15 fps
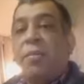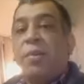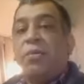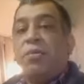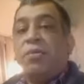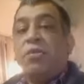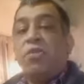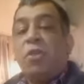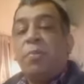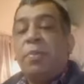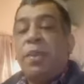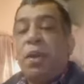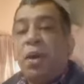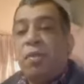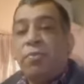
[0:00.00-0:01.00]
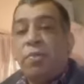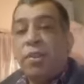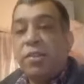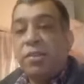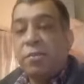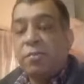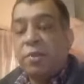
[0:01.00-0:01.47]
It will stop the
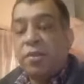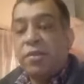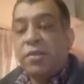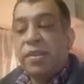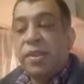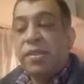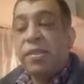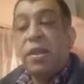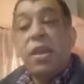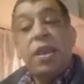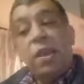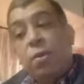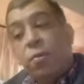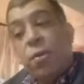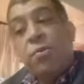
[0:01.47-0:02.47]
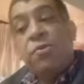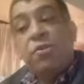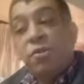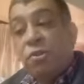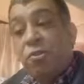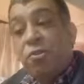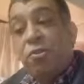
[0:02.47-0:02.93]
arthritis process, won't
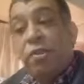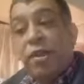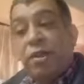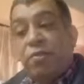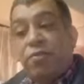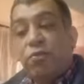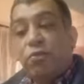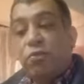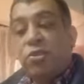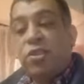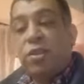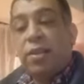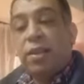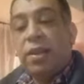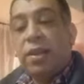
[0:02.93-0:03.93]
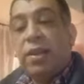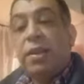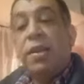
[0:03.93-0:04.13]
cure it unfortunately,